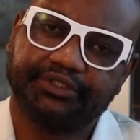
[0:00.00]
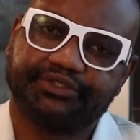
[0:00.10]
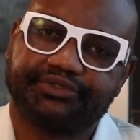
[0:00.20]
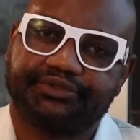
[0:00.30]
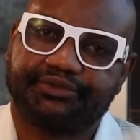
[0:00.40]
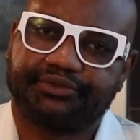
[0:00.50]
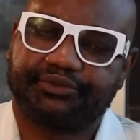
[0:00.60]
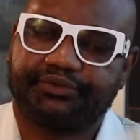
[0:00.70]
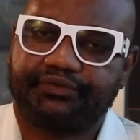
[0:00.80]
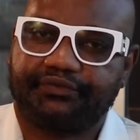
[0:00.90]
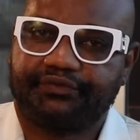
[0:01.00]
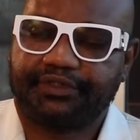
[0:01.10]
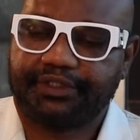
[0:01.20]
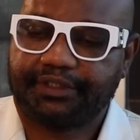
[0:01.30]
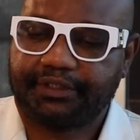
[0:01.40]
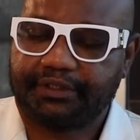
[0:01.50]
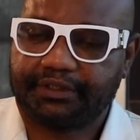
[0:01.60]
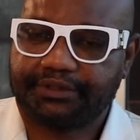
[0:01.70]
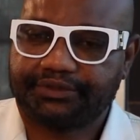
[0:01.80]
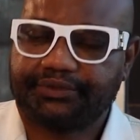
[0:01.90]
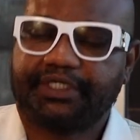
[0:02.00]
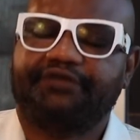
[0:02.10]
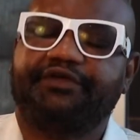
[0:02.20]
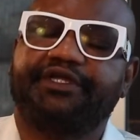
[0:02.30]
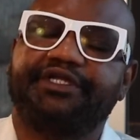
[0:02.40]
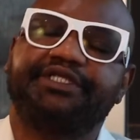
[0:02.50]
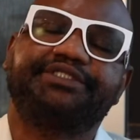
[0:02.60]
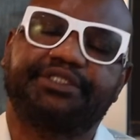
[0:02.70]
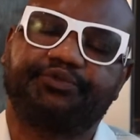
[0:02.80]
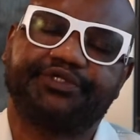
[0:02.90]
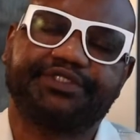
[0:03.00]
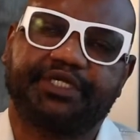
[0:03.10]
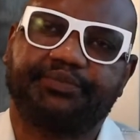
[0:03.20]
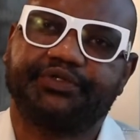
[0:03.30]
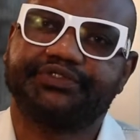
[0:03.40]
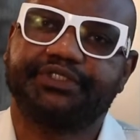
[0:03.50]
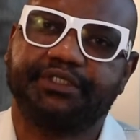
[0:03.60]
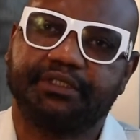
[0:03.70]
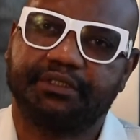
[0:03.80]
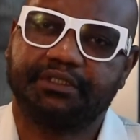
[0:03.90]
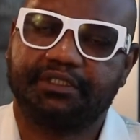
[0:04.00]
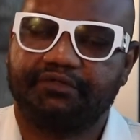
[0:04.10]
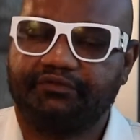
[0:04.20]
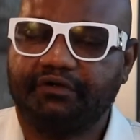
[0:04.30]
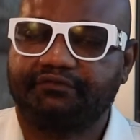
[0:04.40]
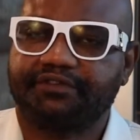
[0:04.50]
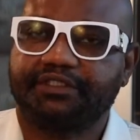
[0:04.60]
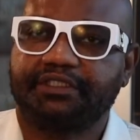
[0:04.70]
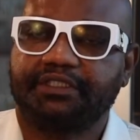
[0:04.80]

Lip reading: to the geographic niche in which that person evolved,